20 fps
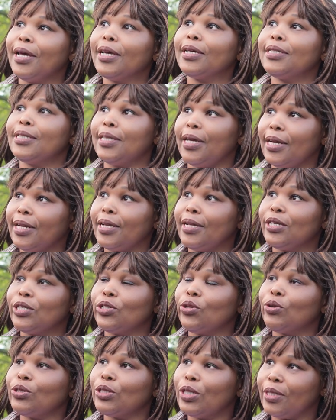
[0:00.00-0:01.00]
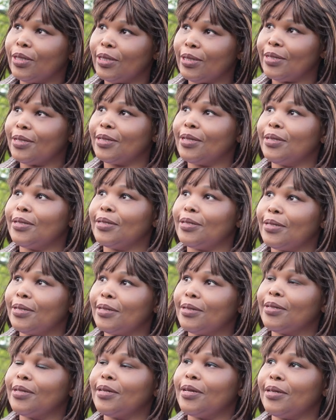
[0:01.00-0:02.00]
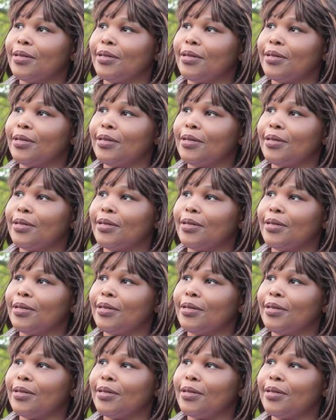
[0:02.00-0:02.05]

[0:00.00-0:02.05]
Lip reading: Exactly. Social distancing. Yes.